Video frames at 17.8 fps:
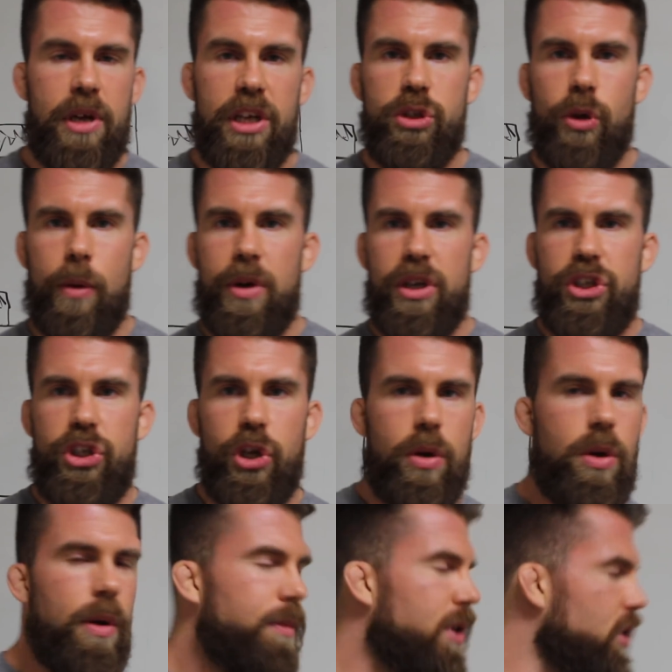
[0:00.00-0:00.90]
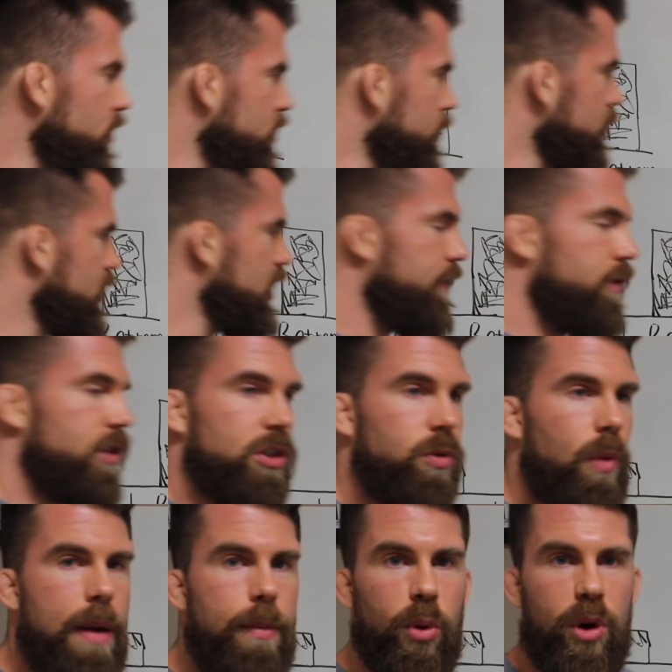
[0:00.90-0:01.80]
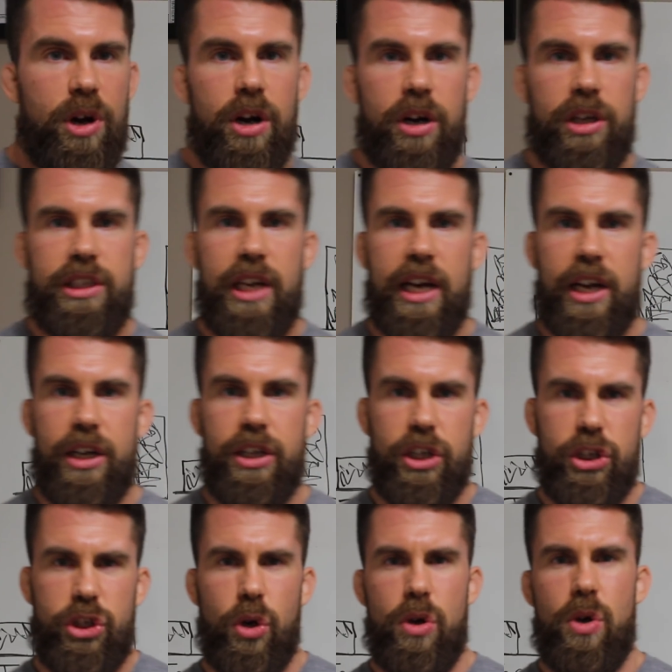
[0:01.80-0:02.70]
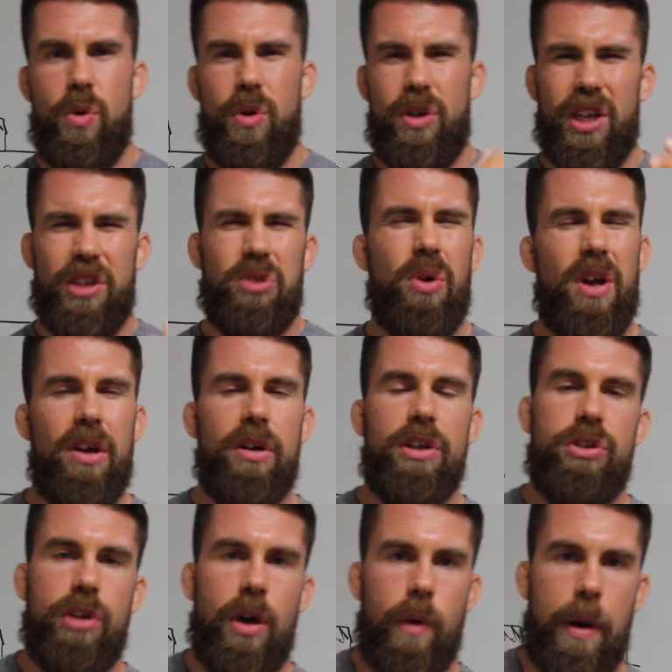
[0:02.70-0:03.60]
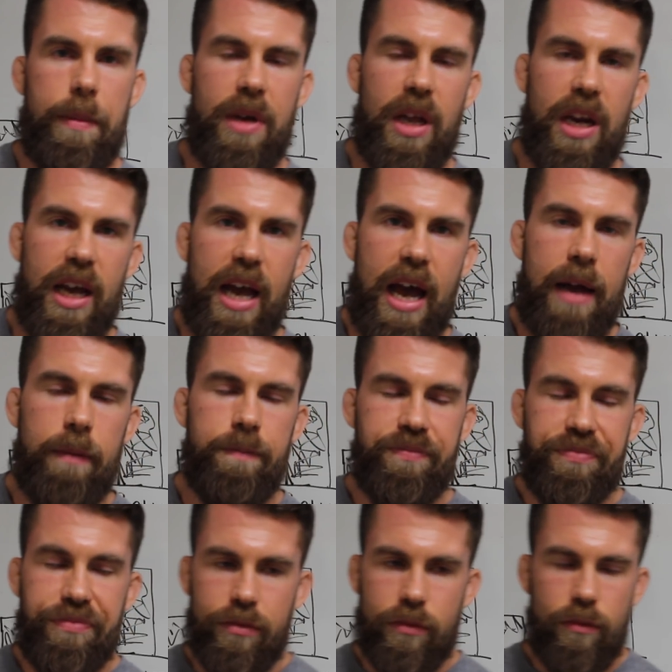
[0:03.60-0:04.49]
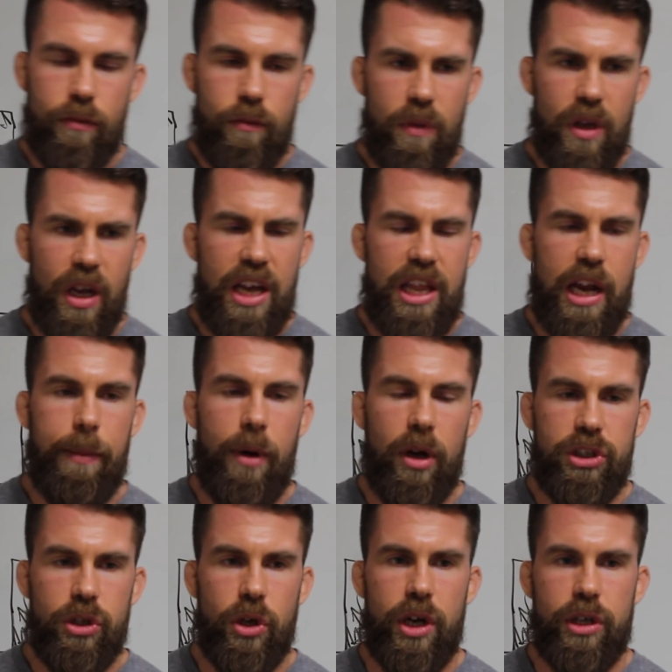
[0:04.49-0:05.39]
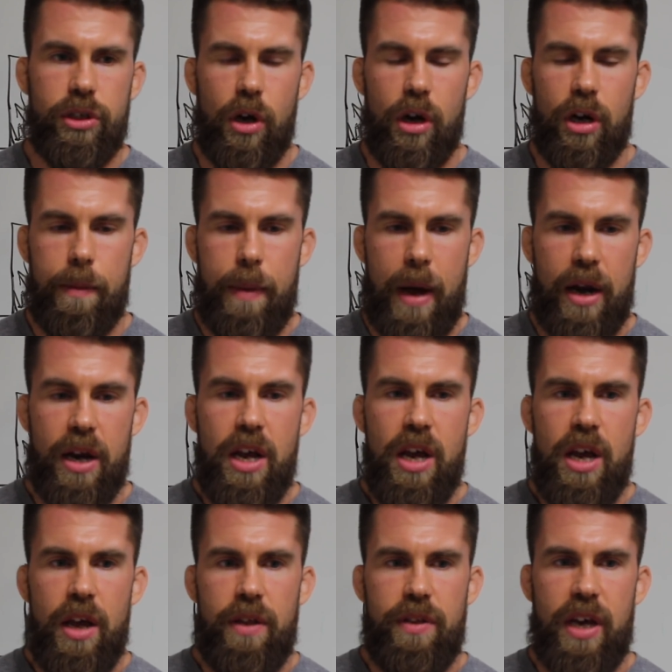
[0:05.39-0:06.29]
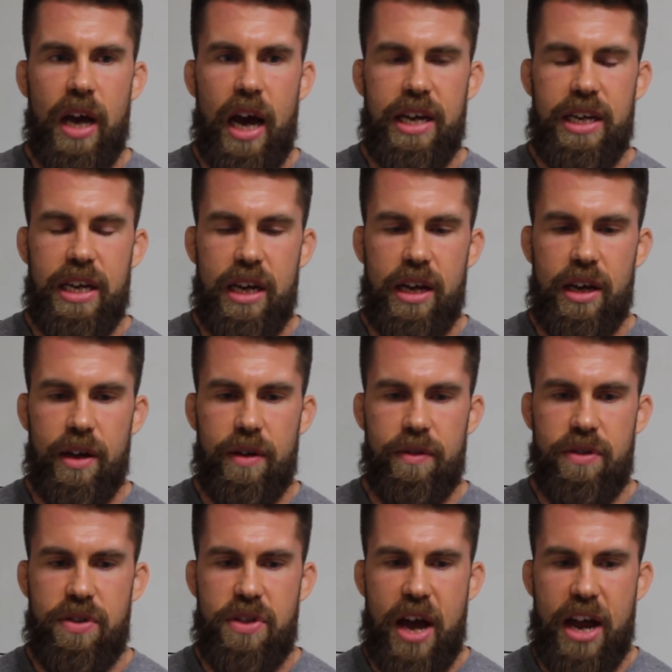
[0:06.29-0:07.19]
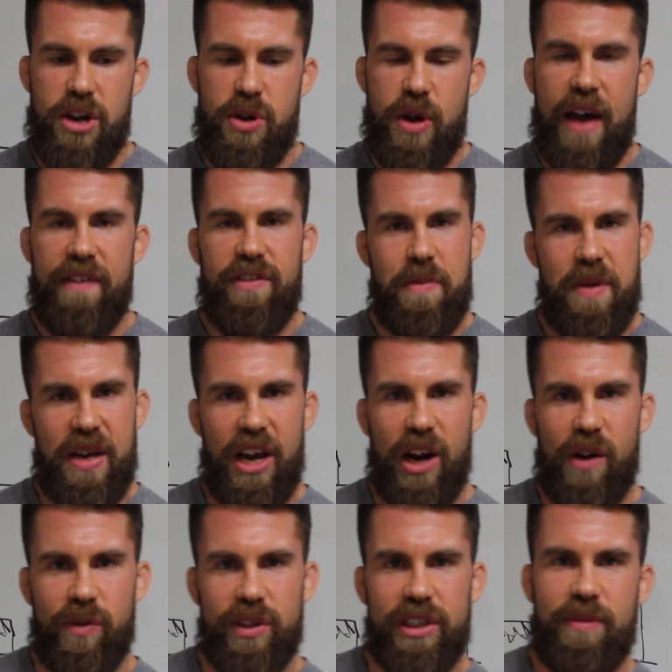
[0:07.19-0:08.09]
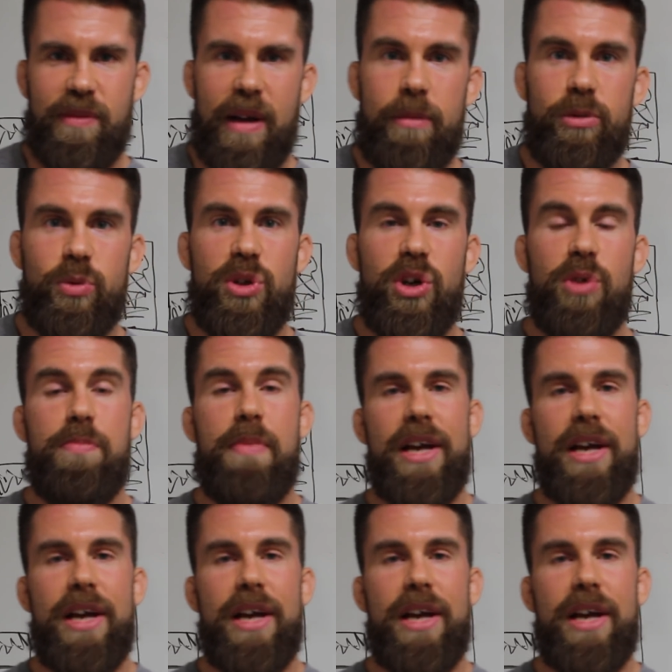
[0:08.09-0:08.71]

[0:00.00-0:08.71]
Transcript: And so I'm going to show you, I'm going to do some stuff on this whiteboard here in a second to show you, to sort of illustrate what I'm getting at. And then I'm also going to talk about the idea that you have to be careful sometimes when you're